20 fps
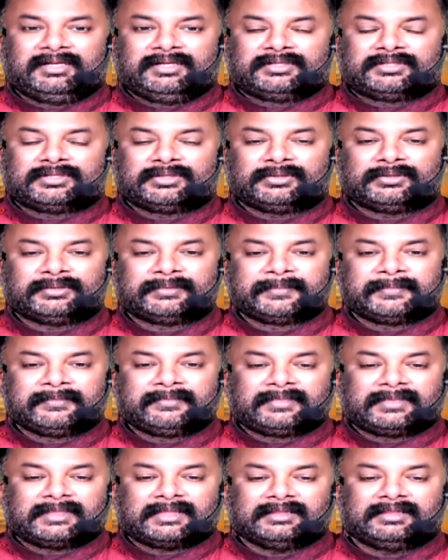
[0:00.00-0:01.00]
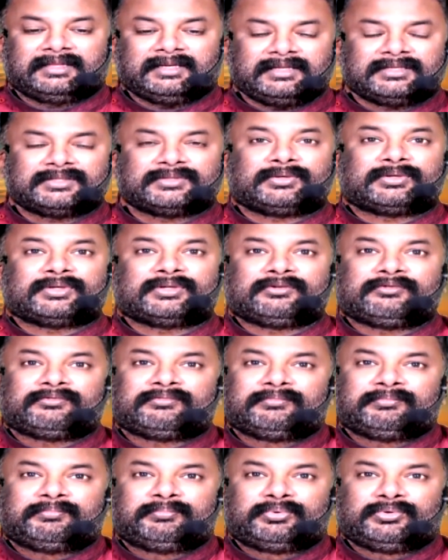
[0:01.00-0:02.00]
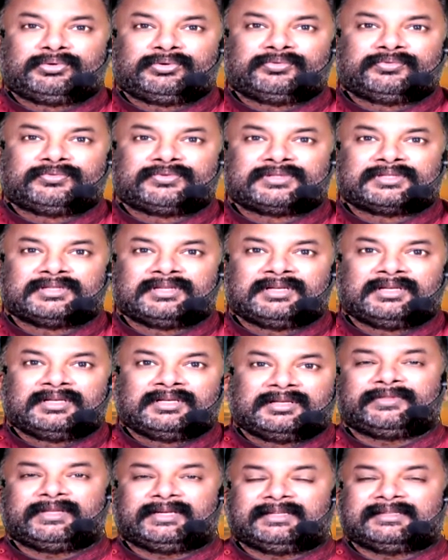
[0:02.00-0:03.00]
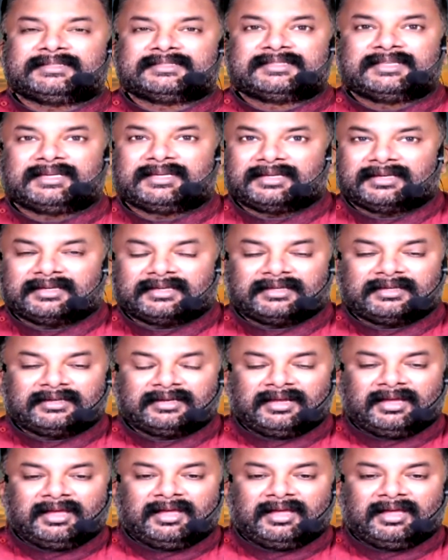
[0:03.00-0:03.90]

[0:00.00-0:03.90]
So these sort of proofs that is there